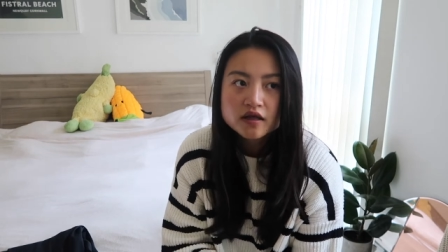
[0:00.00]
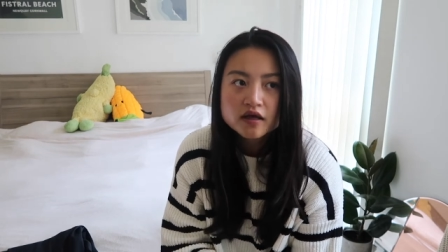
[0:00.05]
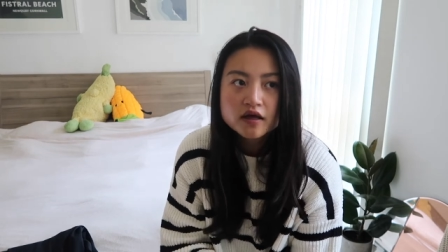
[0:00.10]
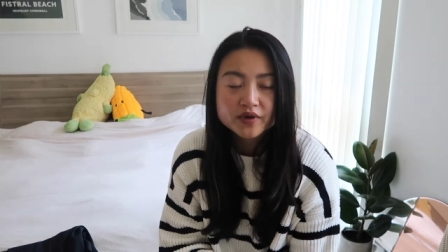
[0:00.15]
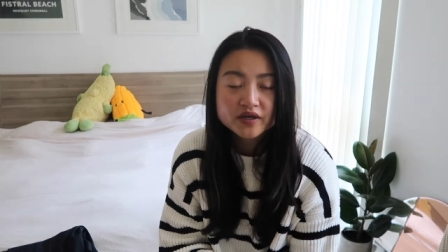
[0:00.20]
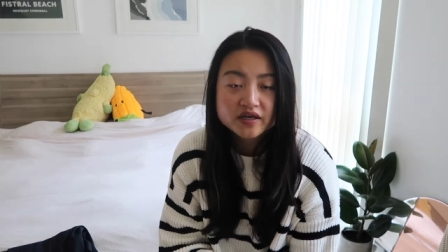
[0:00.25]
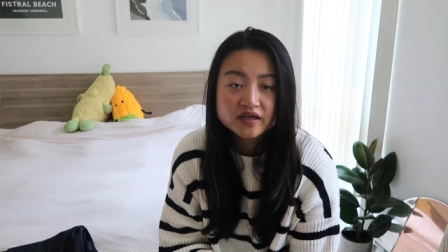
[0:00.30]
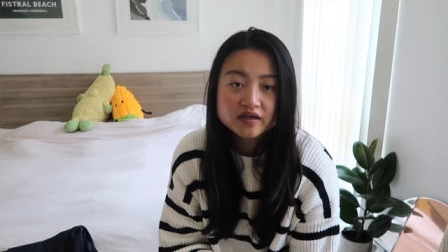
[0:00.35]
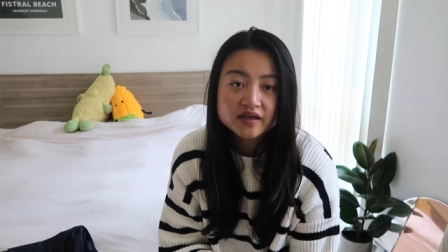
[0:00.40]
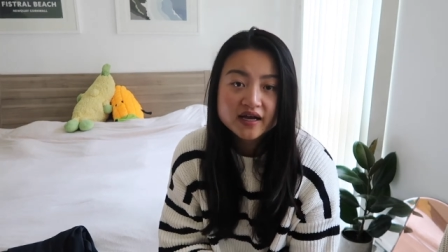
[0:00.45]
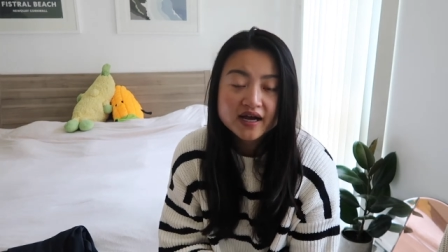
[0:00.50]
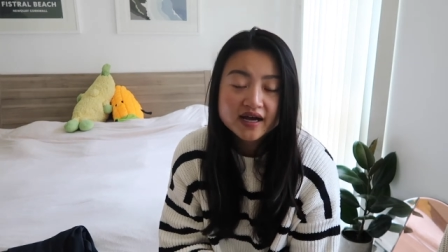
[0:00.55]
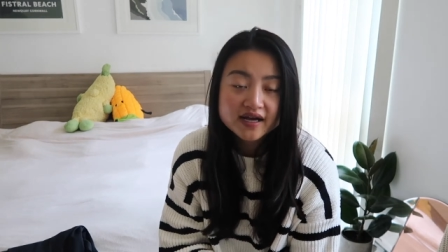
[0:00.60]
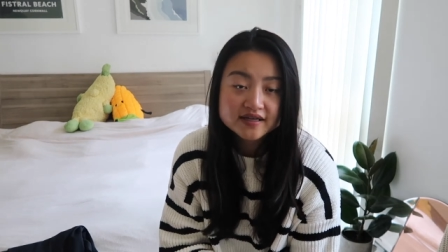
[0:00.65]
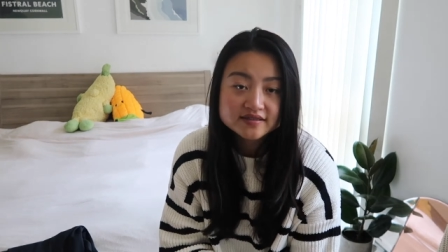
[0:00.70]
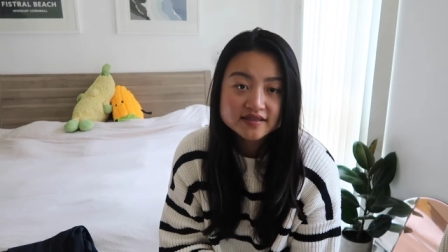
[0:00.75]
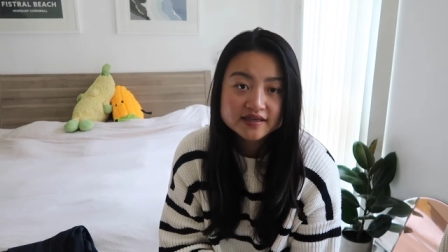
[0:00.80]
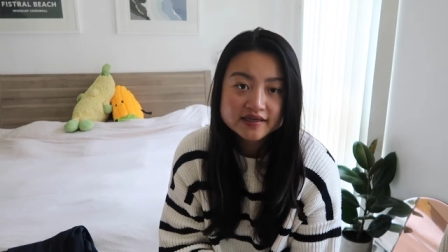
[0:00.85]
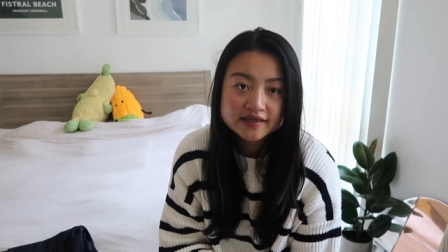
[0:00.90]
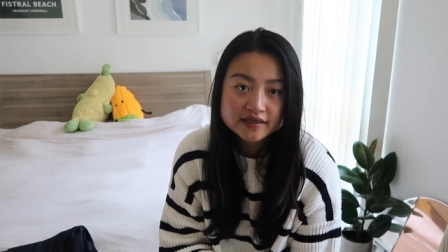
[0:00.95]
but it
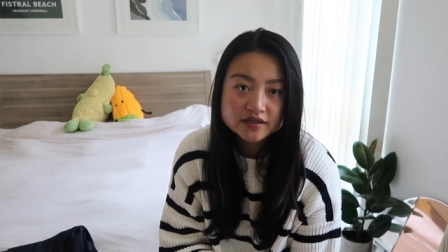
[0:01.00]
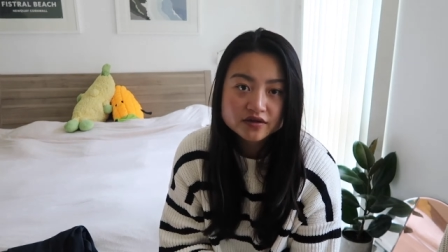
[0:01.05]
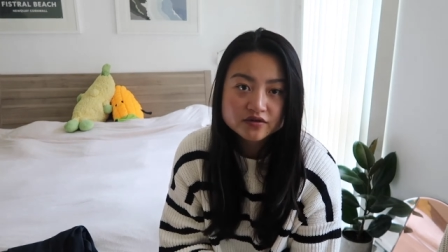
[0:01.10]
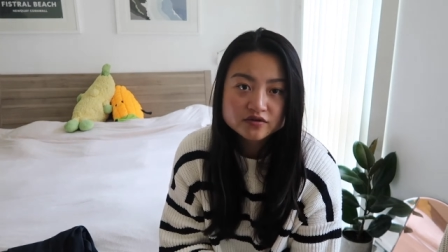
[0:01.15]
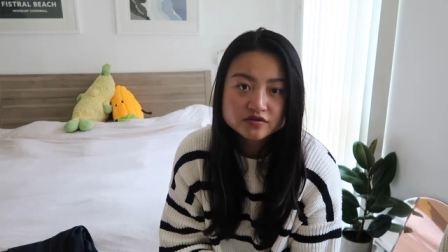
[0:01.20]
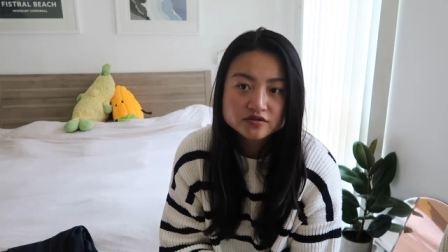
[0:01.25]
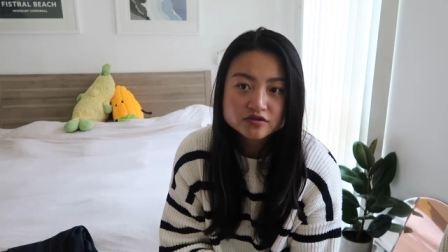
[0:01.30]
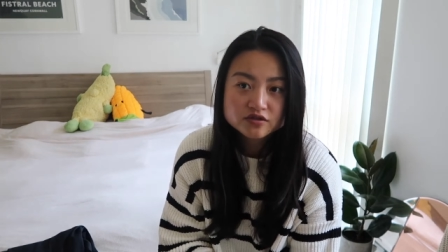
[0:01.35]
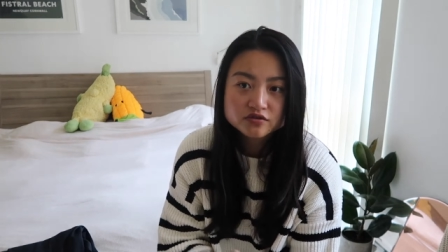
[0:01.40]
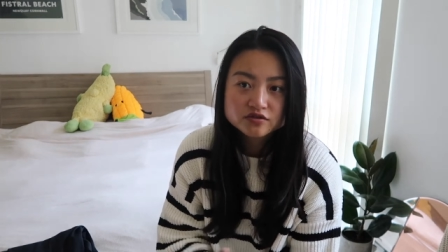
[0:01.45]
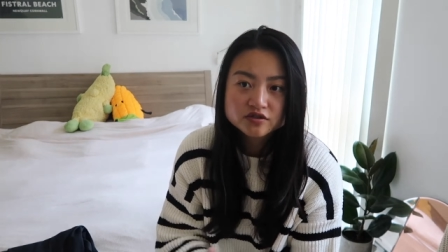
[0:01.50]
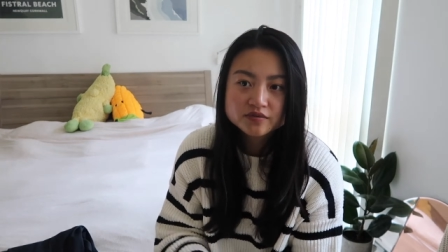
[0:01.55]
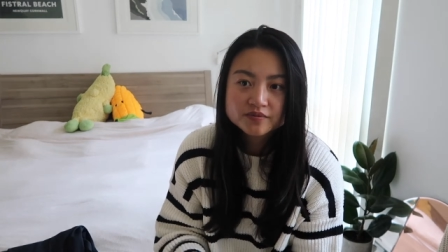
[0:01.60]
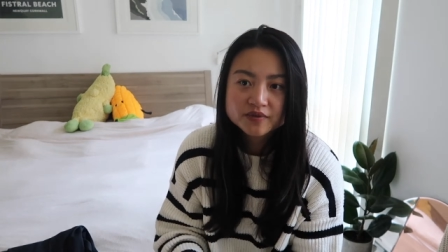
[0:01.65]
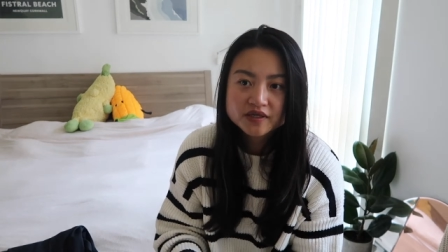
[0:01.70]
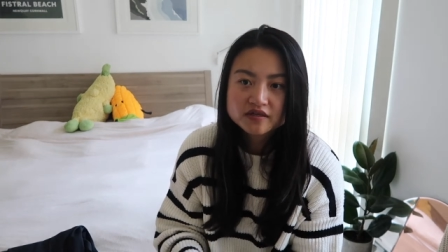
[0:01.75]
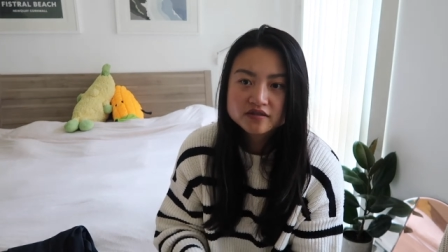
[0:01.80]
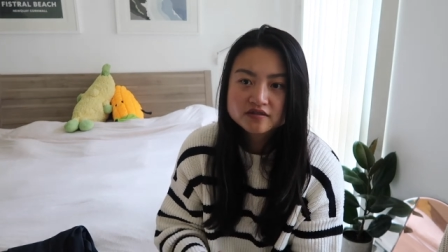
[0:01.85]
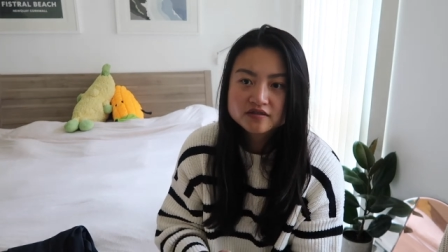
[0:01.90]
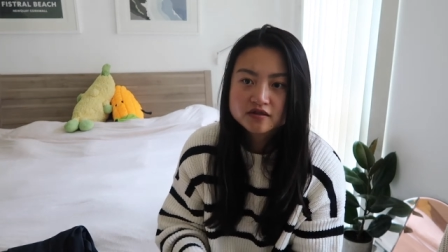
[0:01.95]
has a heel so to
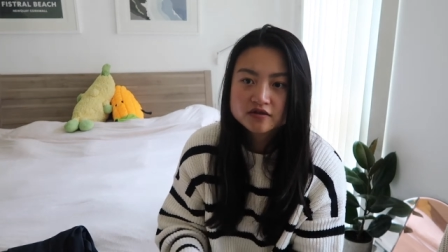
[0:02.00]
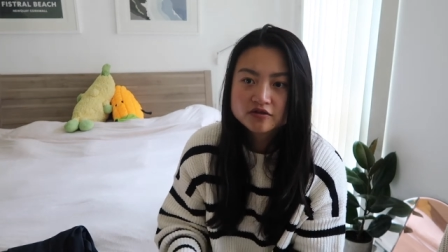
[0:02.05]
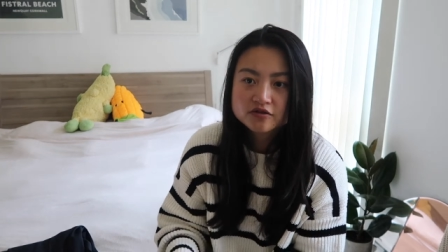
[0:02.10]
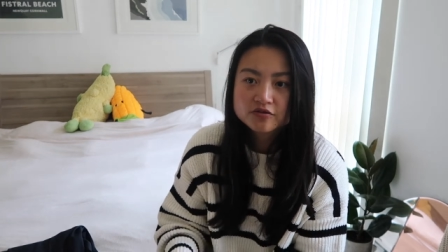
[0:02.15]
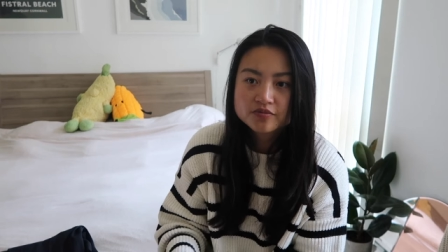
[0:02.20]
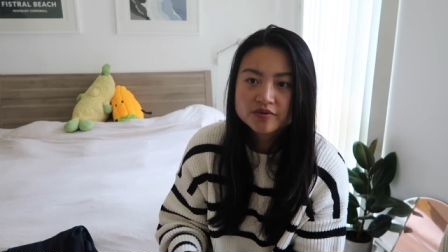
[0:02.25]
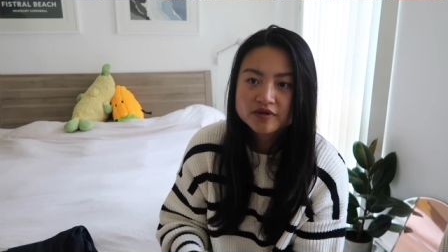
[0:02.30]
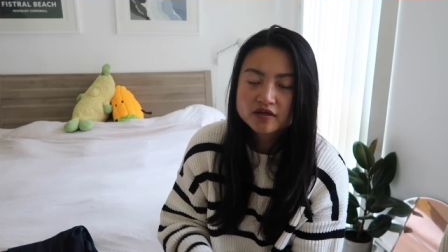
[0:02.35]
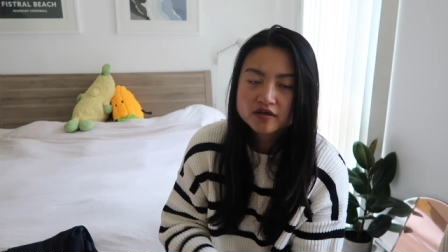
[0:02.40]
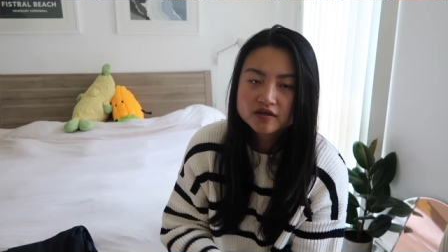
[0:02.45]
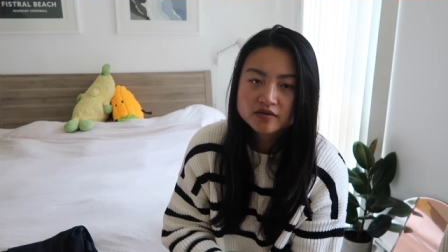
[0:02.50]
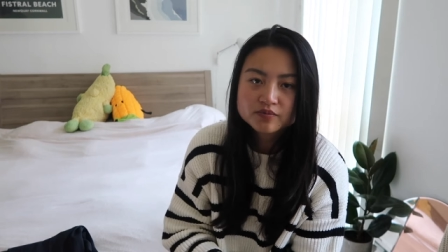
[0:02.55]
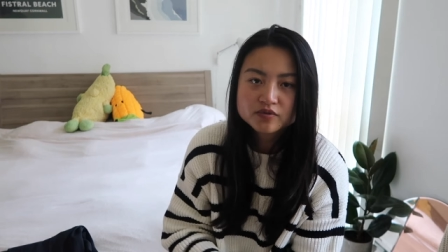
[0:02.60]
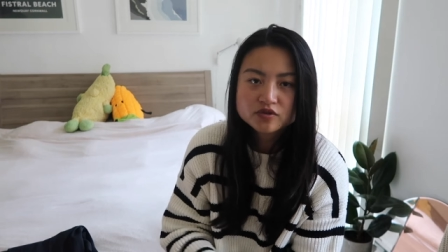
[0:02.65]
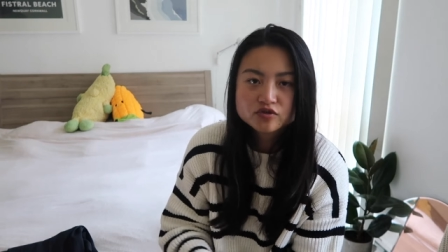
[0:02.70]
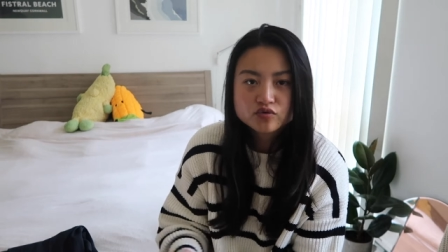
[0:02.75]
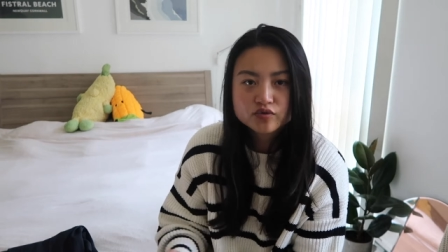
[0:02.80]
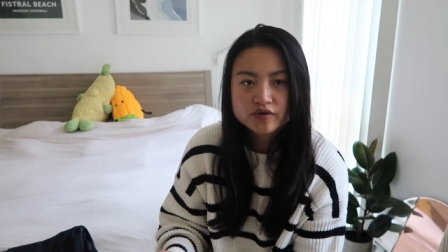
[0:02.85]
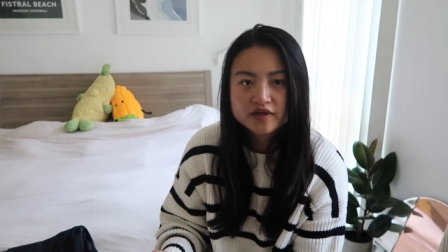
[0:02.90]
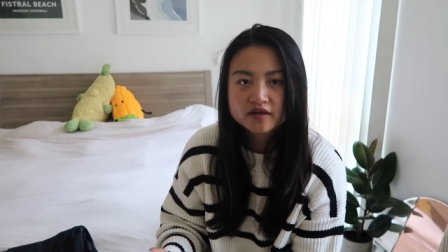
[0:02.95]
me it's a little bit in
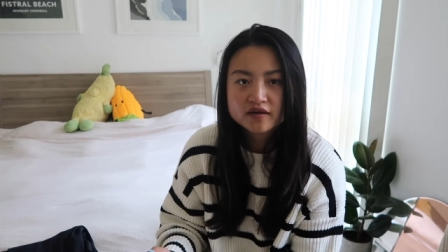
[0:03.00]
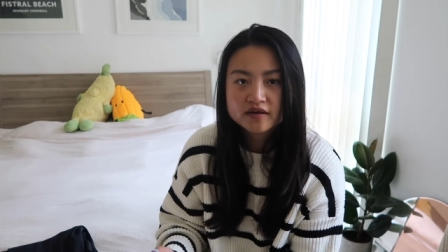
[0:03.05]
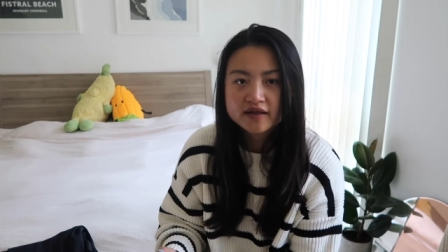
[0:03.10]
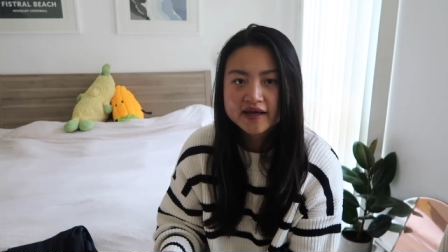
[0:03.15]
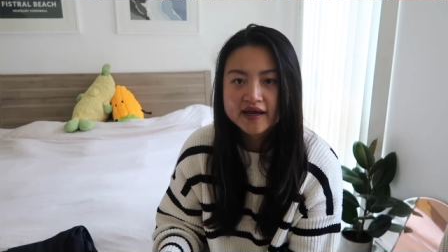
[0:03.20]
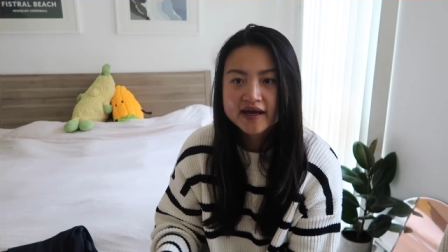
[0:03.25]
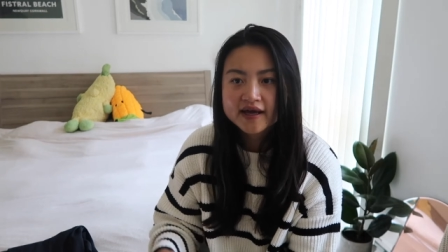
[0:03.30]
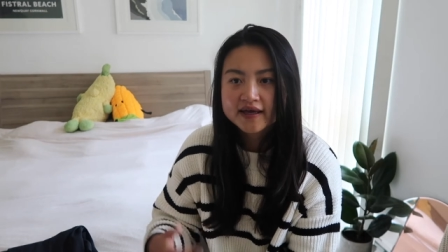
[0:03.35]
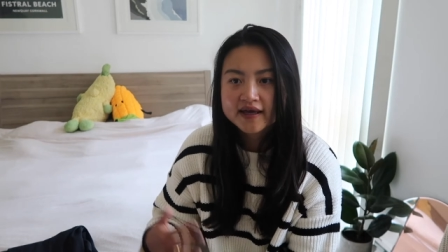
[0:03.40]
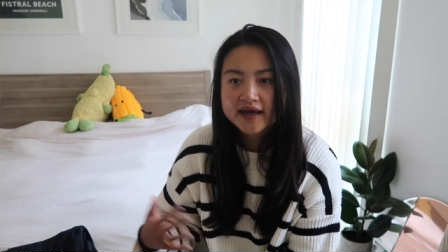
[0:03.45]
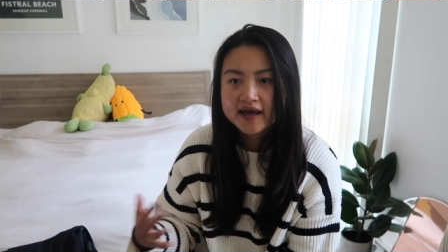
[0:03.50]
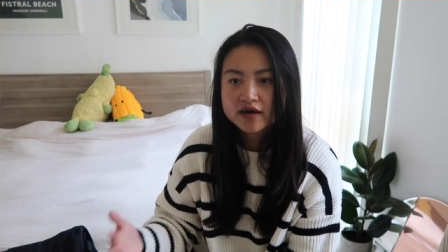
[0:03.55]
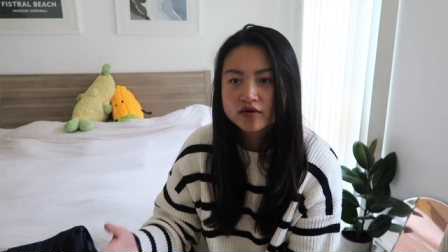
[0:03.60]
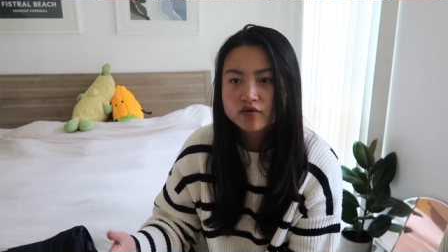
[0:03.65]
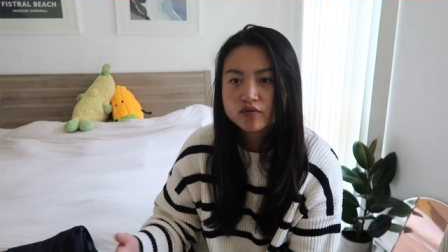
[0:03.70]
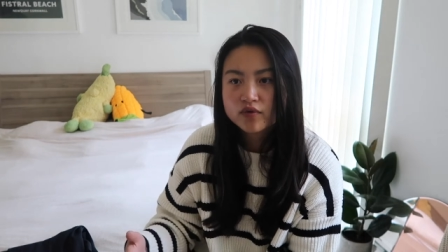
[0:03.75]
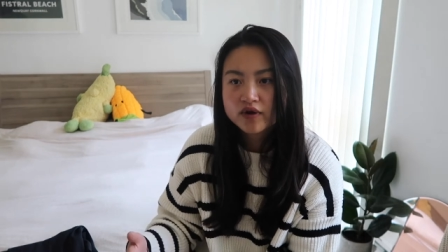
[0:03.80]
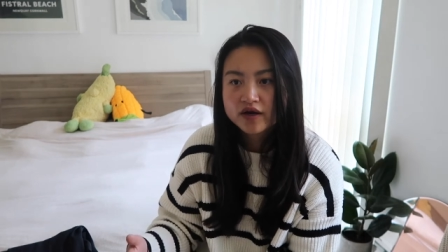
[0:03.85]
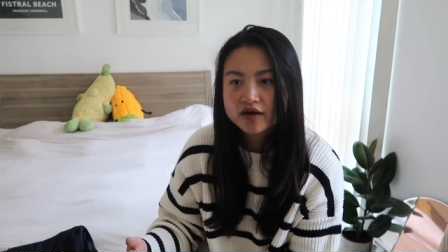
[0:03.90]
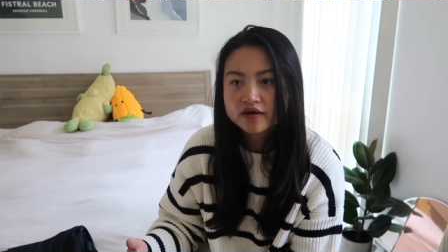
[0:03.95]
between like I
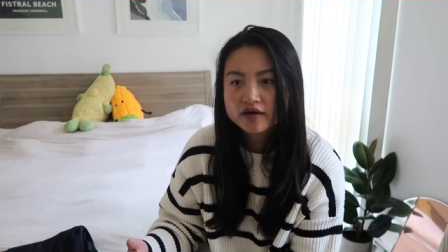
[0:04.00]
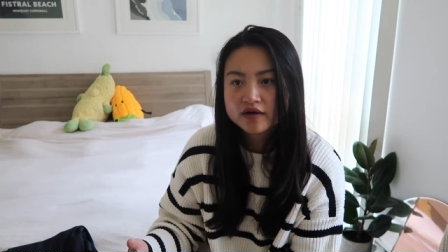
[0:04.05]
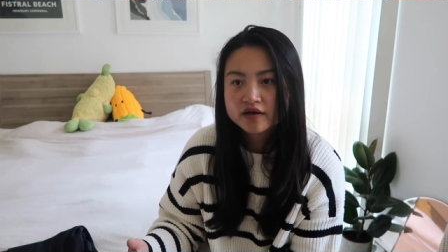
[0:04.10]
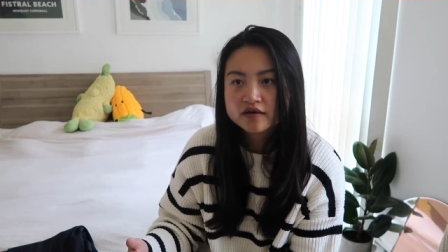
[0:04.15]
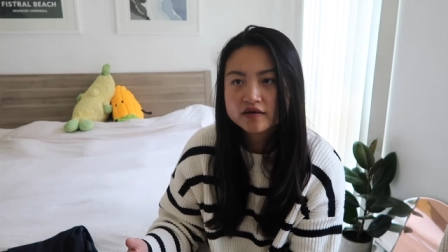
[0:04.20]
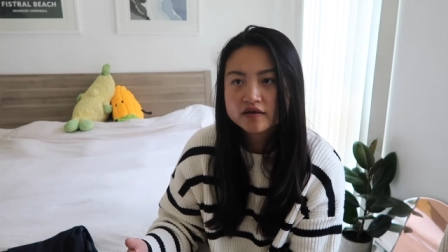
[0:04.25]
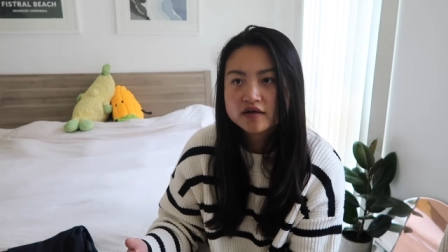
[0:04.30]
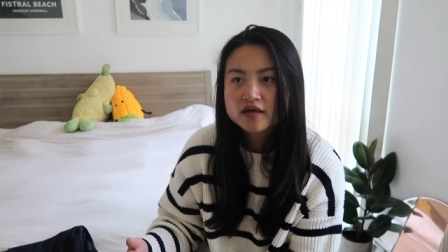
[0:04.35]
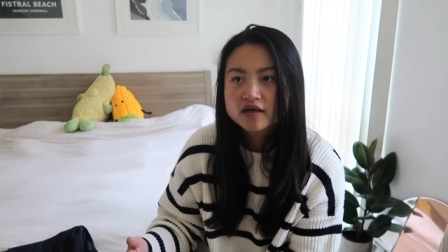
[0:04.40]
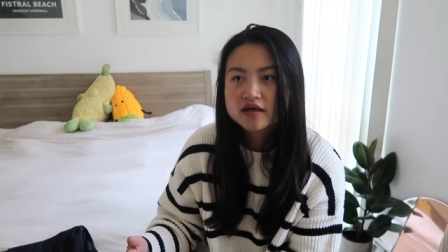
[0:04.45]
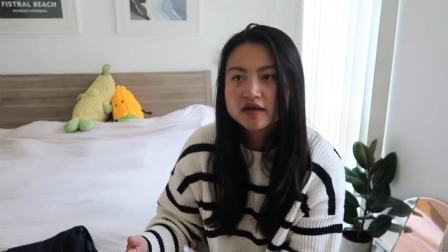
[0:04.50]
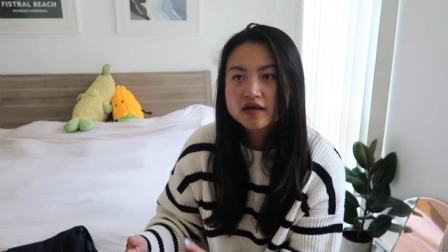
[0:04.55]
can't wear it